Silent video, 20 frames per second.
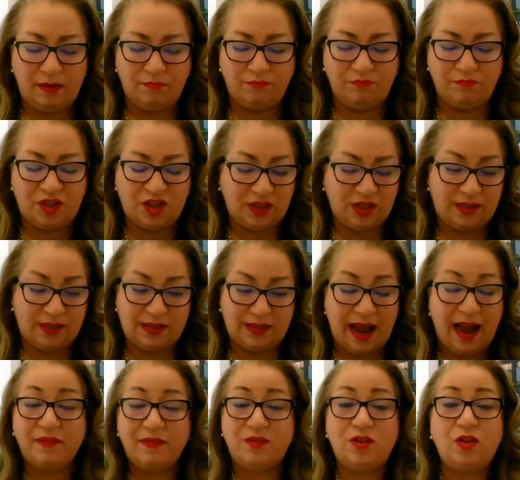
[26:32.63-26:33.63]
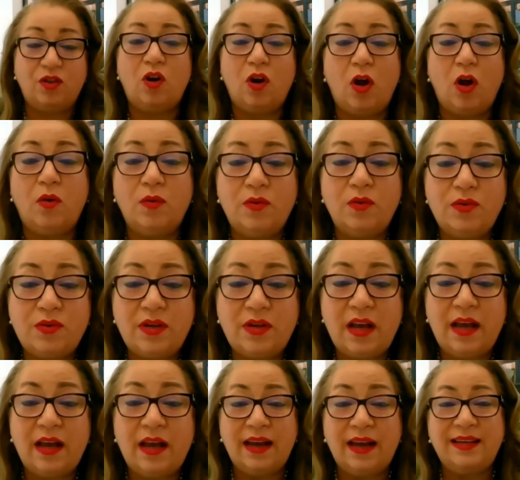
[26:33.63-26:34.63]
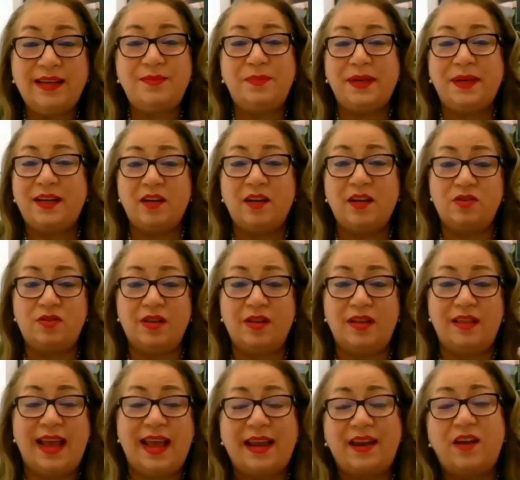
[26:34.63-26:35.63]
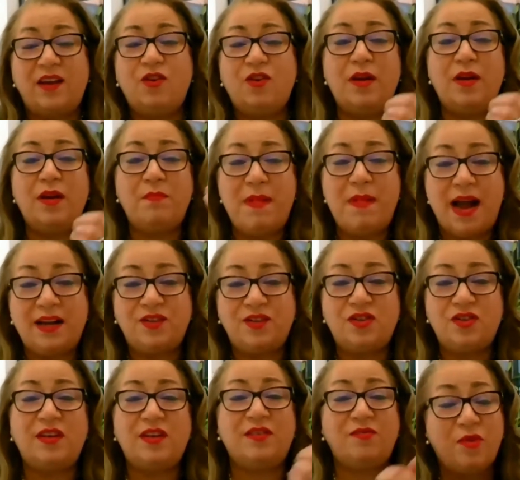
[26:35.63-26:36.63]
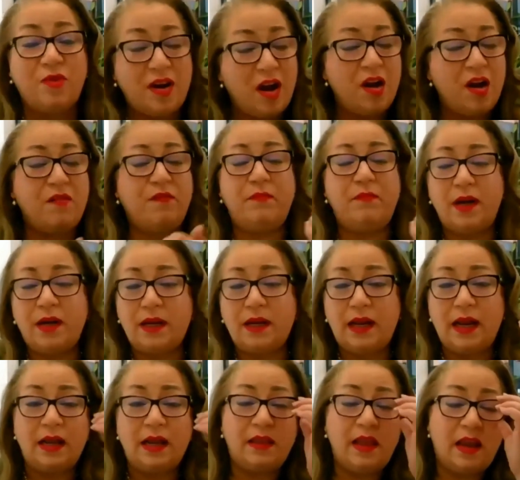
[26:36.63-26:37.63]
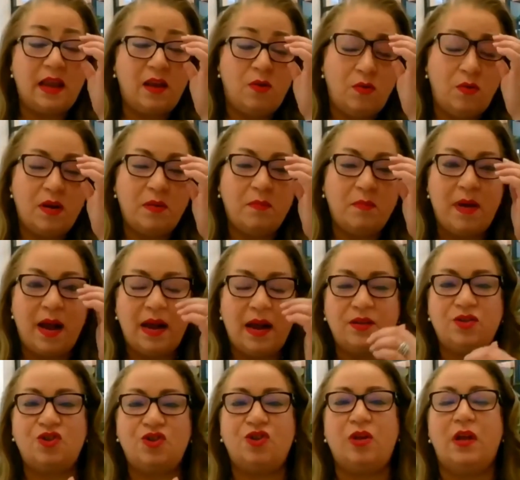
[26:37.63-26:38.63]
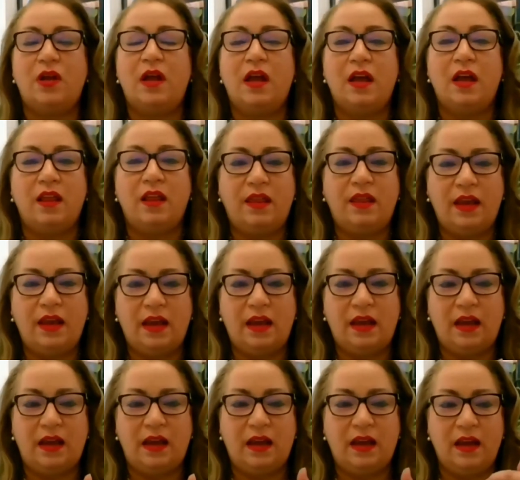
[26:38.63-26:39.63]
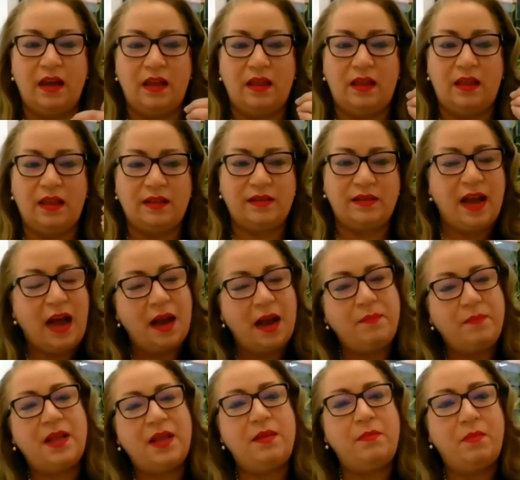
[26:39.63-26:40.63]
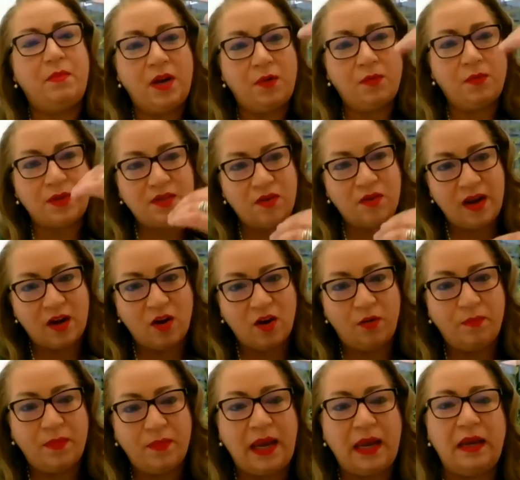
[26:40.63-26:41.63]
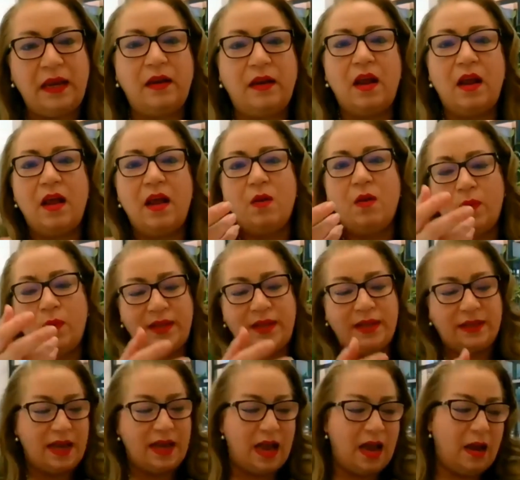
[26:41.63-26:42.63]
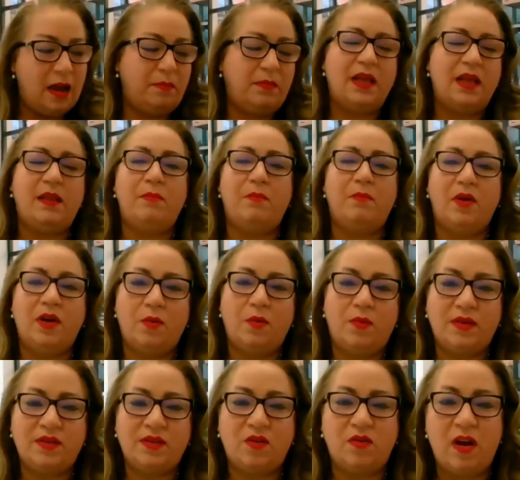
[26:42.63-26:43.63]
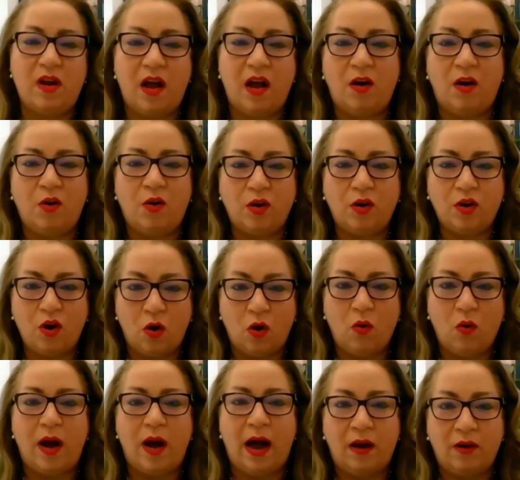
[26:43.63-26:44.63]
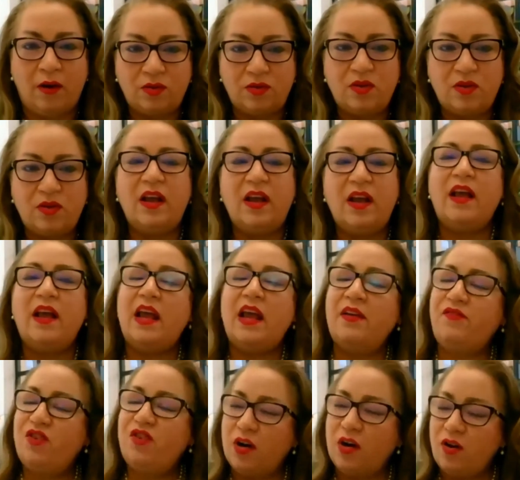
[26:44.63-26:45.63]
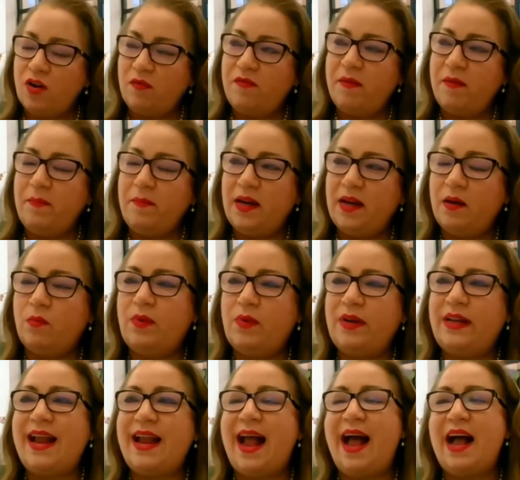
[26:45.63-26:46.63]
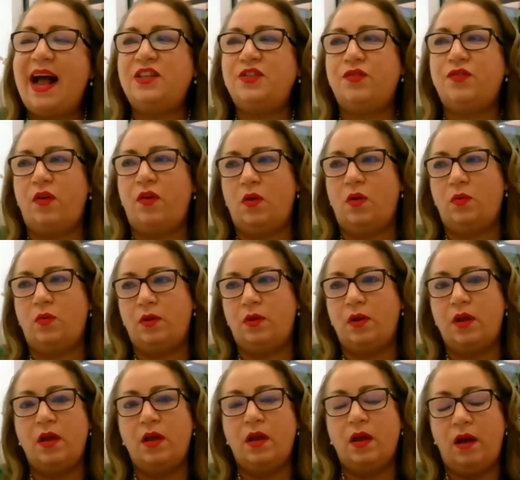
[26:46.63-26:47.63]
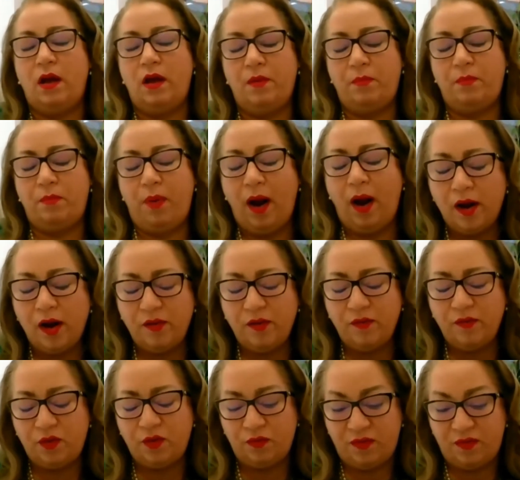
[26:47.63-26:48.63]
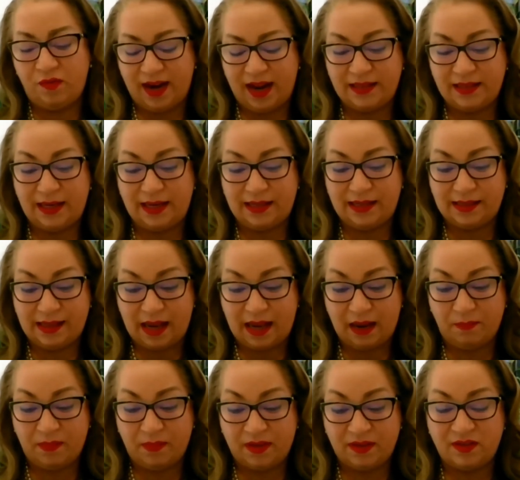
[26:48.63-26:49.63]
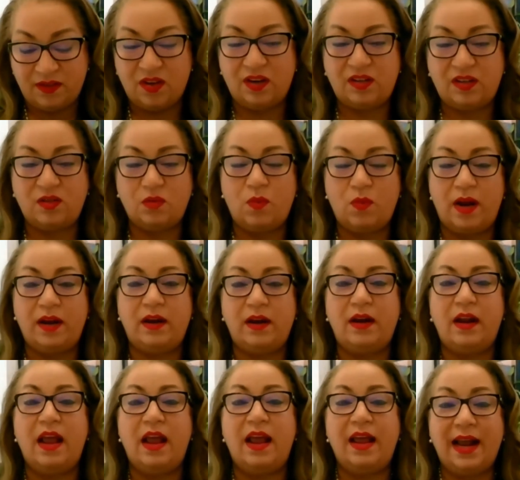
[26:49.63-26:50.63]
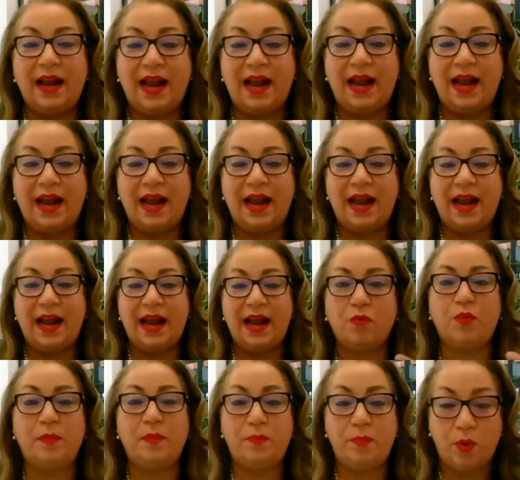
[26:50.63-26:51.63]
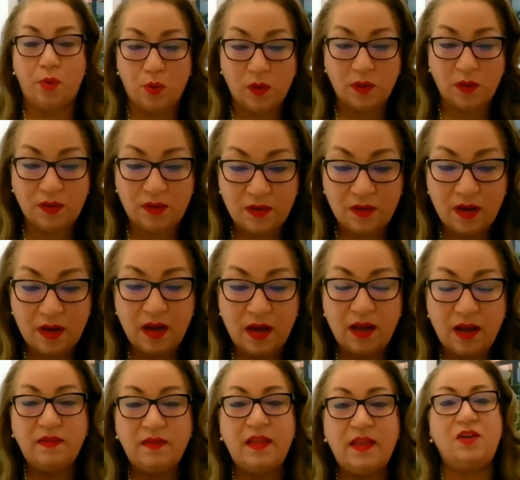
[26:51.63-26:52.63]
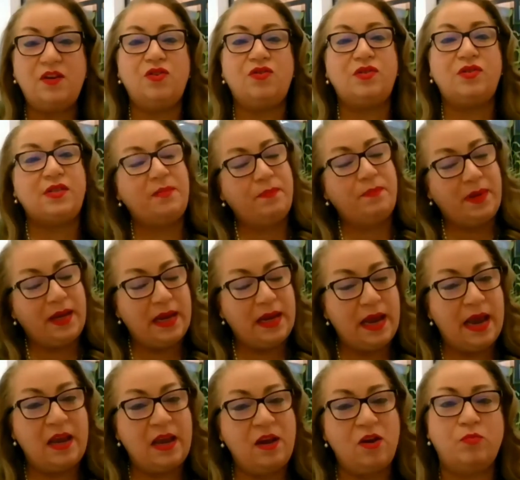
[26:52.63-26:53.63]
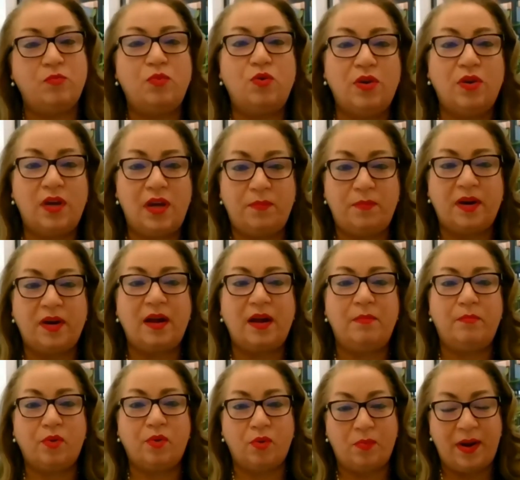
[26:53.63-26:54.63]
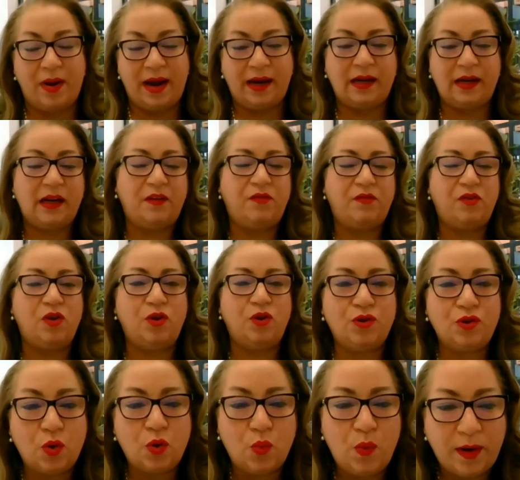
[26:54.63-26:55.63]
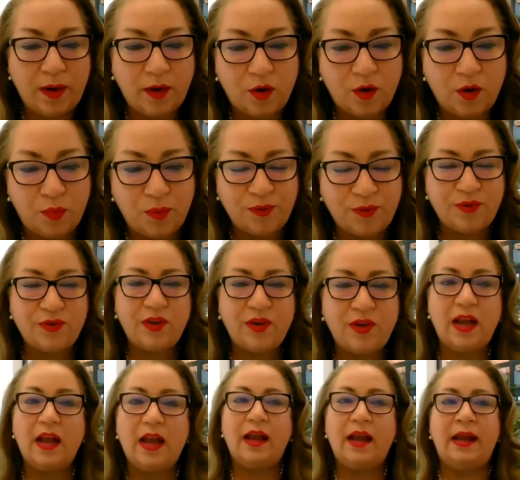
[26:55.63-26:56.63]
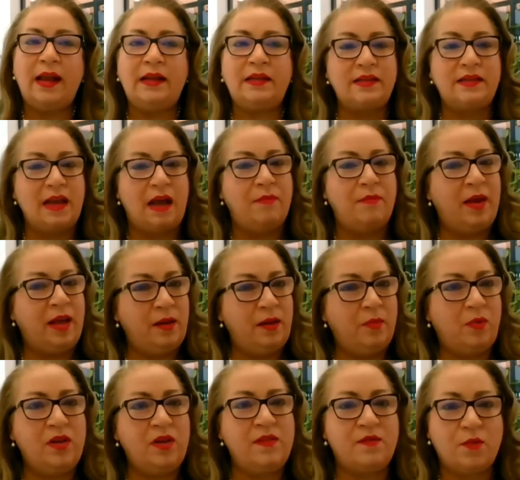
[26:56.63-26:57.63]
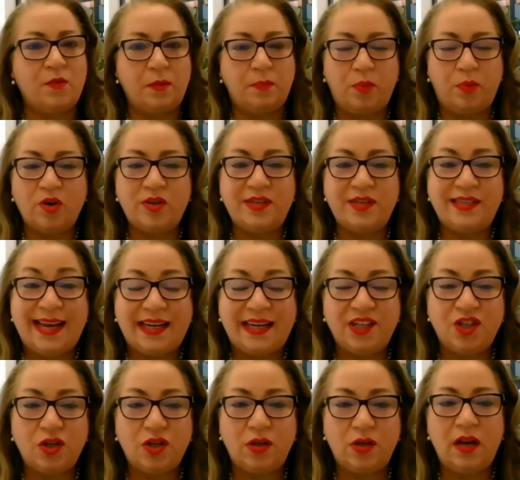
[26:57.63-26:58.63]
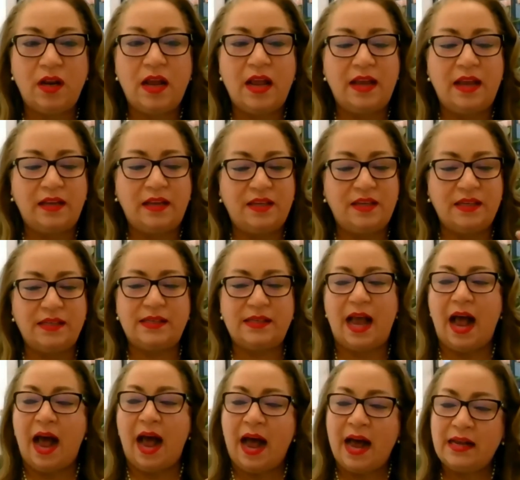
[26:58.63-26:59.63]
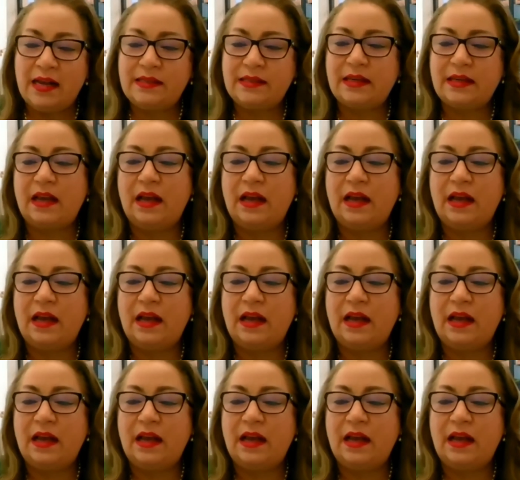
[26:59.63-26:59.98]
just have to close is because they couldn't match, they run out of money and they couldn't match the time that the money was going to come in with the time that the money was going to go out. If you're not familiar with cash flow, a part of your financial statements, there is one cash flow report that your CPA or bookkeeper can provide. If you use QuickBooks, it's available in the report section. Just ask